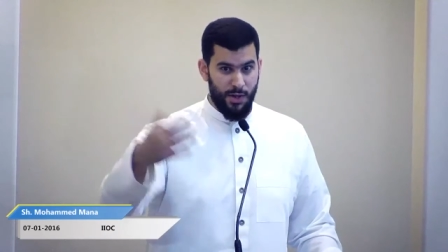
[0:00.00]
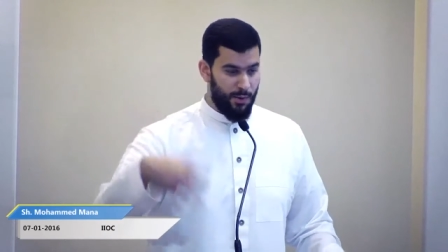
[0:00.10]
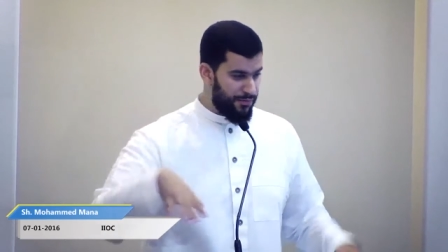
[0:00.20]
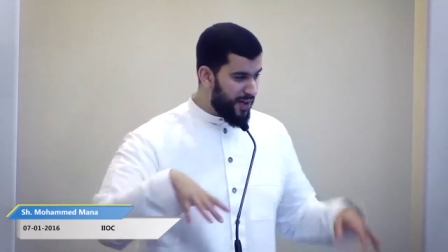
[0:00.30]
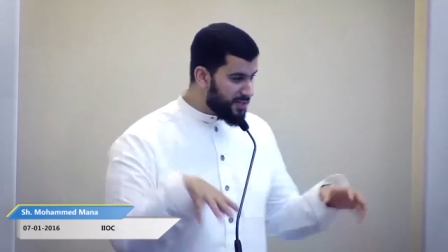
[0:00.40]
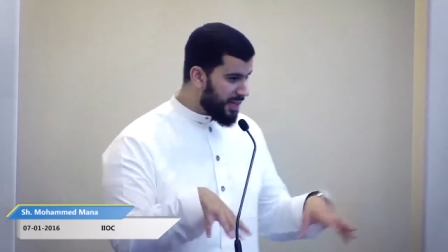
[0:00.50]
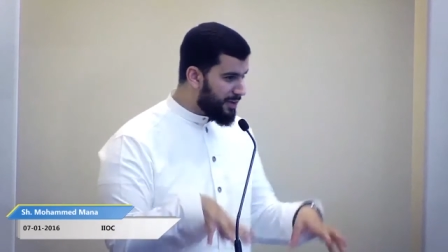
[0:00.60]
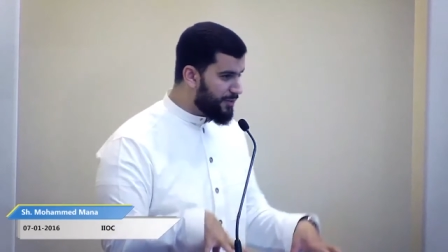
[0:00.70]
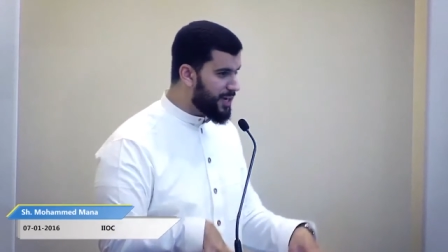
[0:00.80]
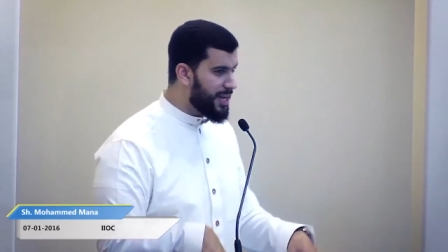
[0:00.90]
We're fasting
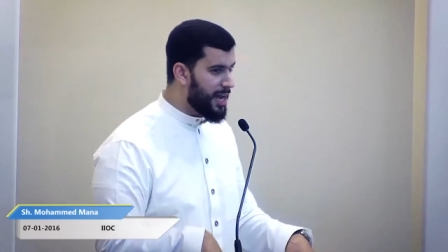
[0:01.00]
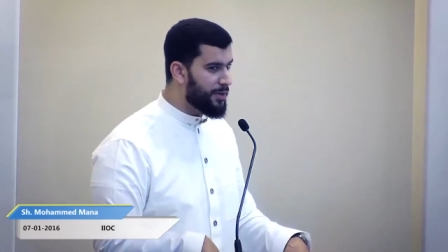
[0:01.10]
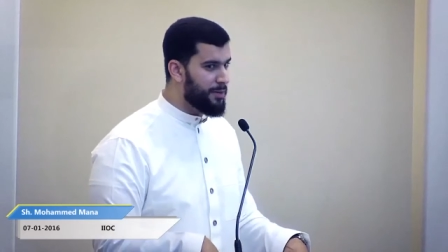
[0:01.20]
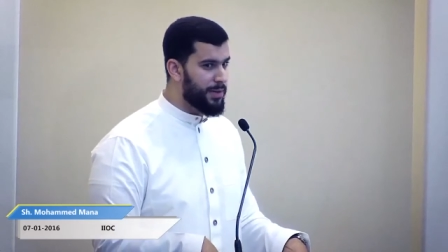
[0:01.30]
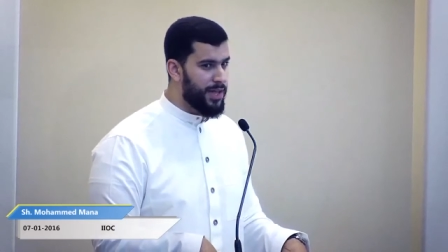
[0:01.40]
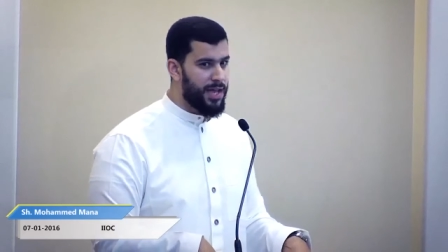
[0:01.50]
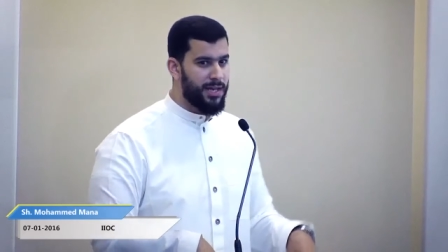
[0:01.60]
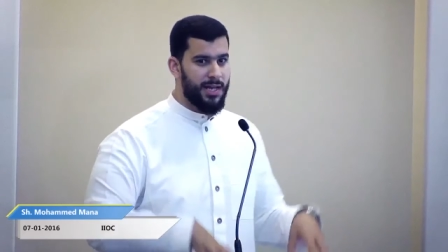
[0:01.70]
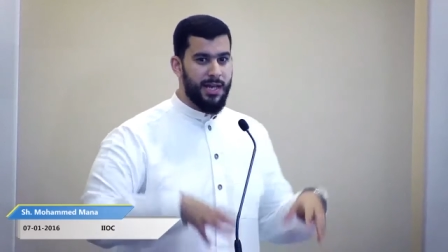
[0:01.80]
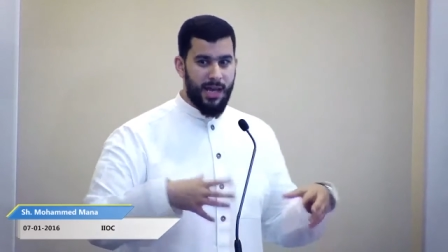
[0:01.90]
every day now in
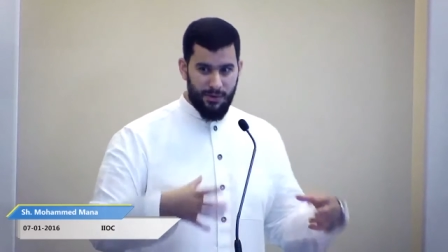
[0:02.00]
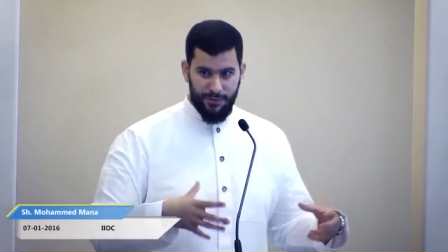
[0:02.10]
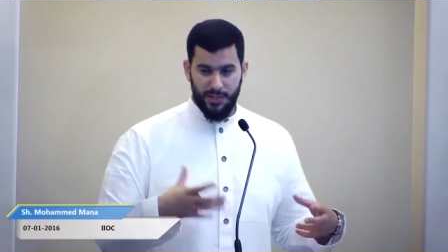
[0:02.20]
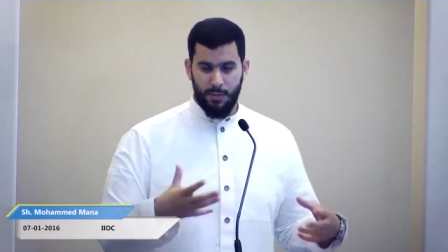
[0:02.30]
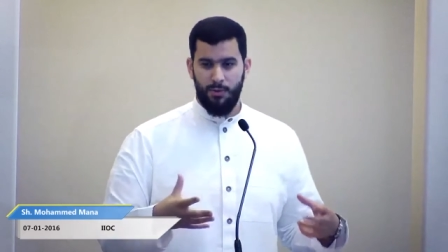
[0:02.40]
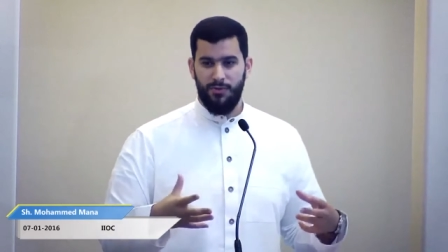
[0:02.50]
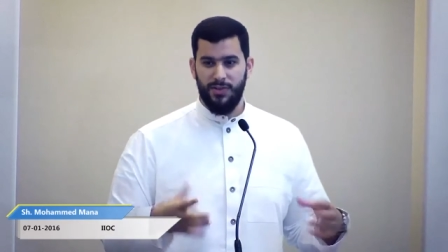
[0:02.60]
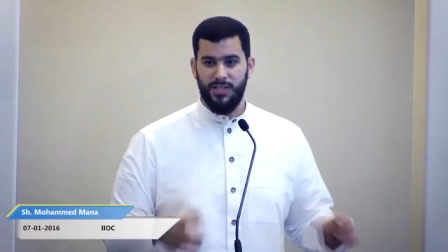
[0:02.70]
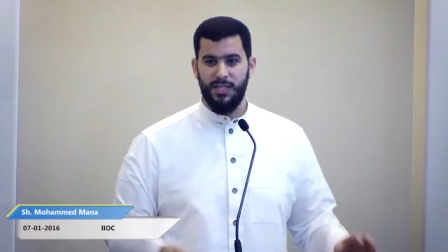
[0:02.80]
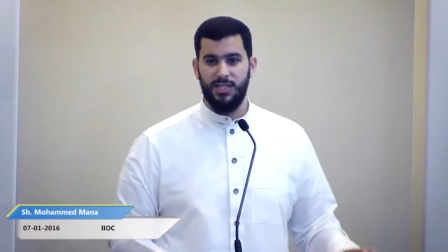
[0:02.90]
Ramadan, and for some of
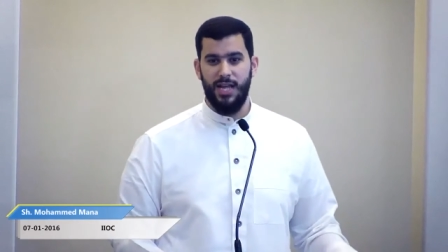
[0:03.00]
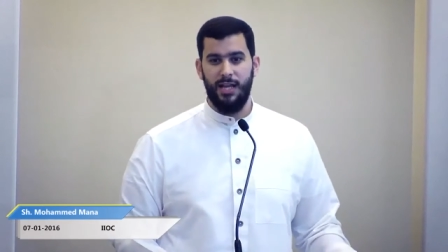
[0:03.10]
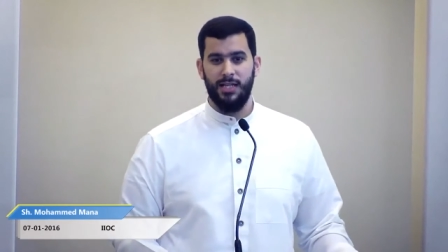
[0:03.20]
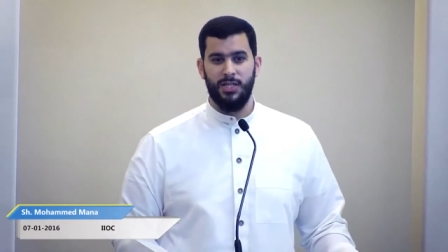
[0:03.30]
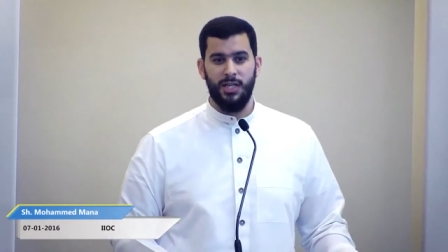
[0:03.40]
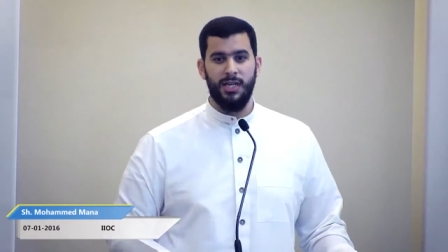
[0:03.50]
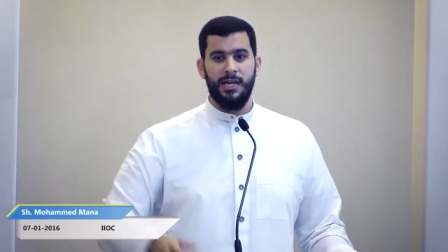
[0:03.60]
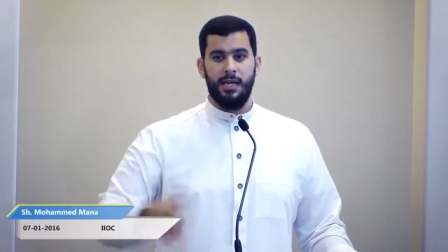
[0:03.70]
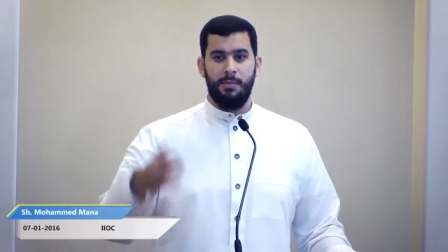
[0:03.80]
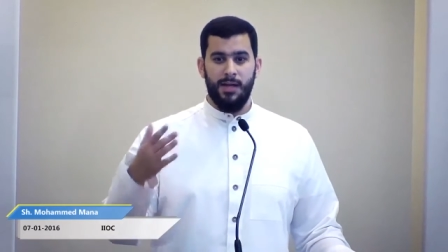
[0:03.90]
us it's challenging.
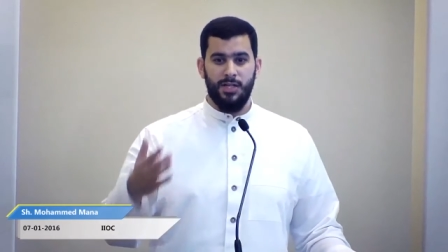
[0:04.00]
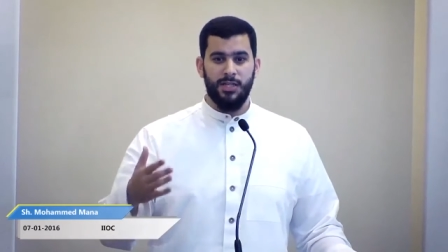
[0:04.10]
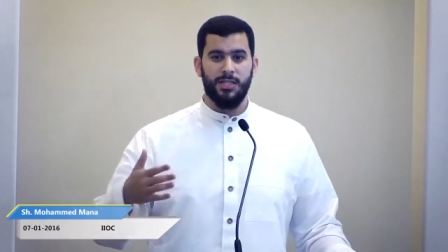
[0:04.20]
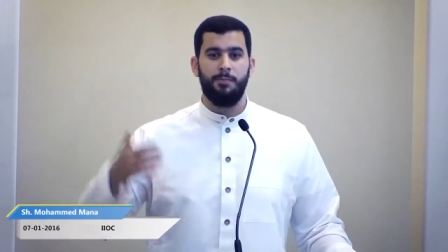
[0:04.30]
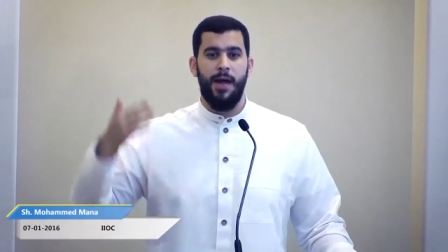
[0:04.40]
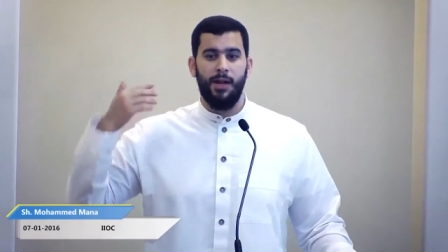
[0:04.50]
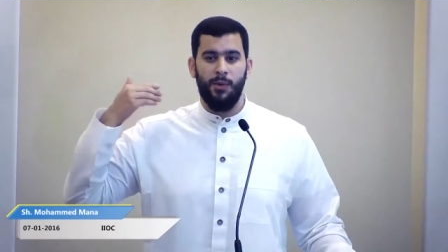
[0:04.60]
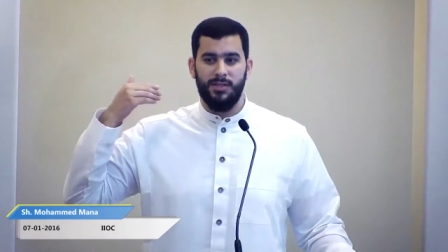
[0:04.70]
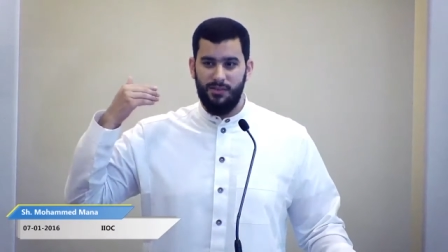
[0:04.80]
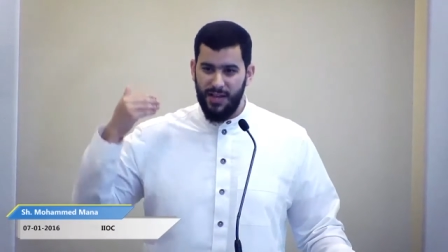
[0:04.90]
Imagine this companion
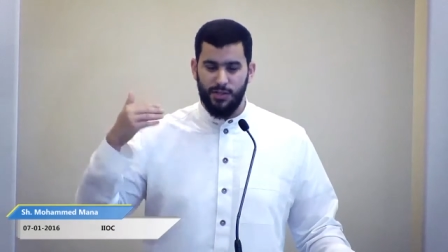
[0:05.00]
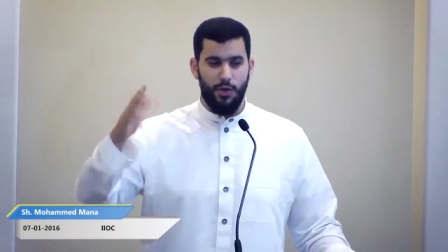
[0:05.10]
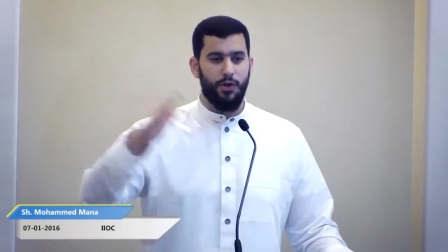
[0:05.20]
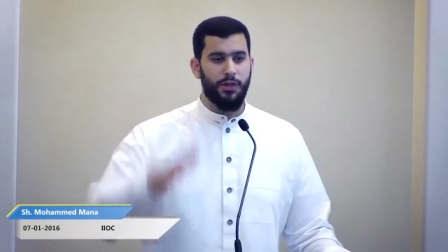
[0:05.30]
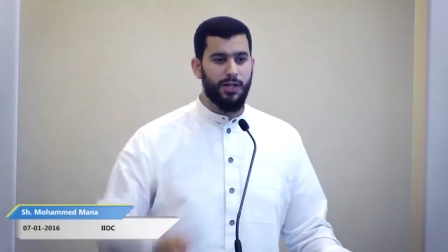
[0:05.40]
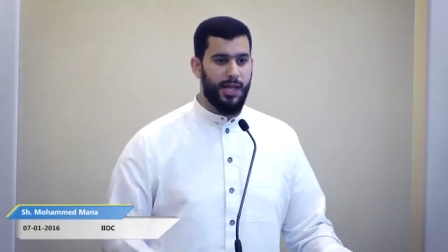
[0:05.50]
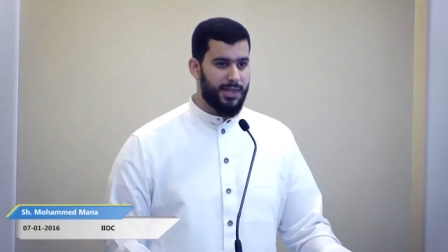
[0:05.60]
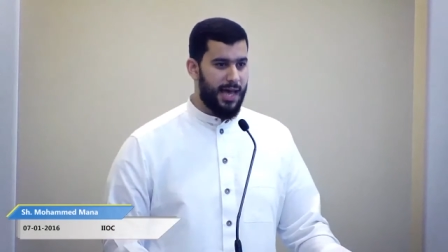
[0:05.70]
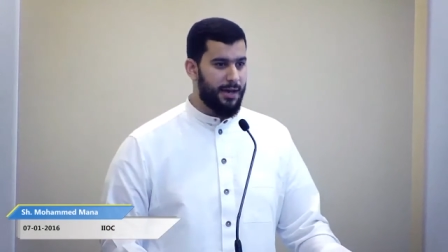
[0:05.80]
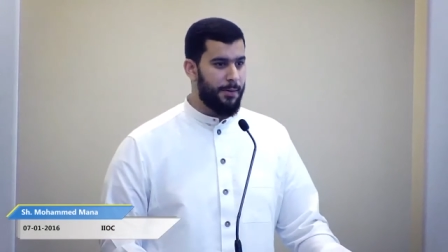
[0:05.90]
wants to fast a whole year
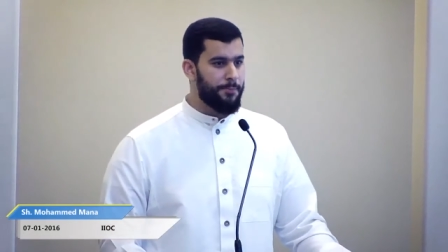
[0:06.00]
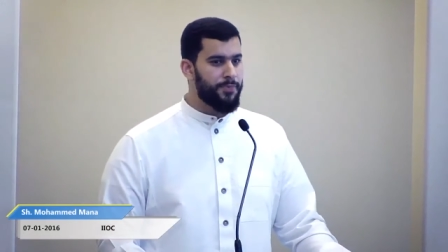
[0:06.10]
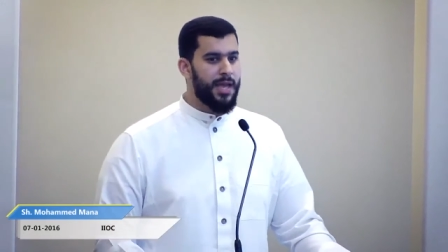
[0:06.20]
like that.